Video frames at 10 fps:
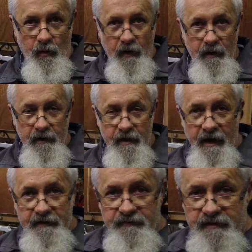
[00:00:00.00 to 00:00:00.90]
Well,
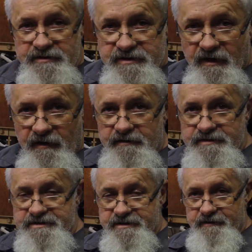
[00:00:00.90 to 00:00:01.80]
at first
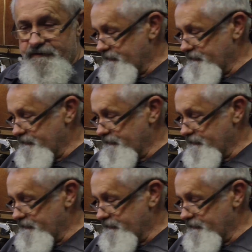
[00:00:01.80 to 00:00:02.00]
glance,